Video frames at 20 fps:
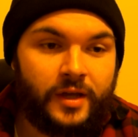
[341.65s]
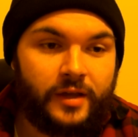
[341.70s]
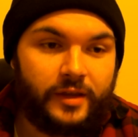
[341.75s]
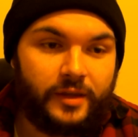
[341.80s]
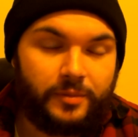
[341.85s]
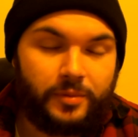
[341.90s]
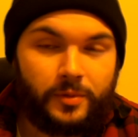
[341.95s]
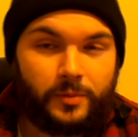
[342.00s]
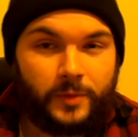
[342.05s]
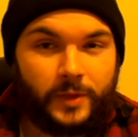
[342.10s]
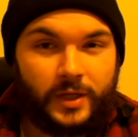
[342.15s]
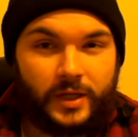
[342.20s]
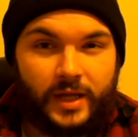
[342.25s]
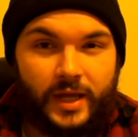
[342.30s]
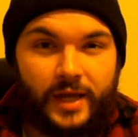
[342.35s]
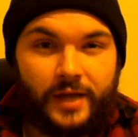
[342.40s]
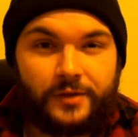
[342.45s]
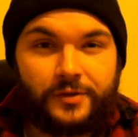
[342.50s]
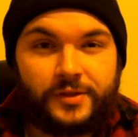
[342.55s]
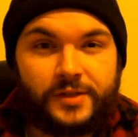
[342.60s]
They put me on
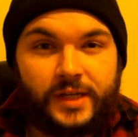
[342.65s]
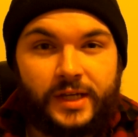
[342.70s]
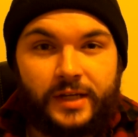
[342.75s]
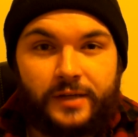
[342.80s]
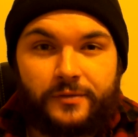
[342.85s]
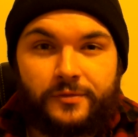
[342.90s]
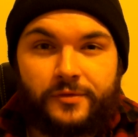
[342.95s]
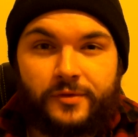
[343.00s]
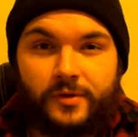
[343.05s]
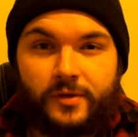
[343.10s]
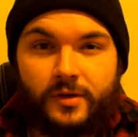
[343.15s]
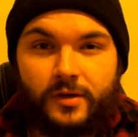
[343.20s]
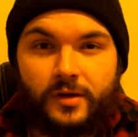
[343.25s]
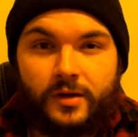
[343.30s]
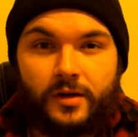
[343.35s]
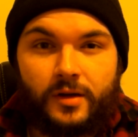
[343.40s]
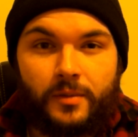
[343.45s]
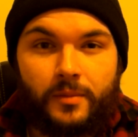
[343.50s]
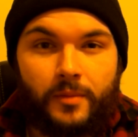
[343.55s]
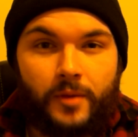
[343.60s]
Accutane
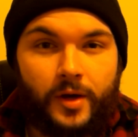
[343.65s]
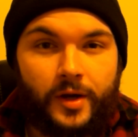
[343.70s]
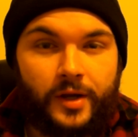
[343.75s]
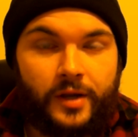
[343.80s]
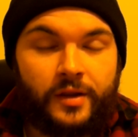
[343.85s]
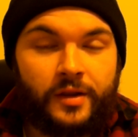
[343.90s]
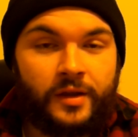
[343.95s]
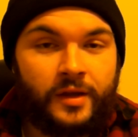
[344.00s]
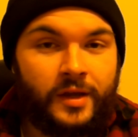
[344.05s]
for a month,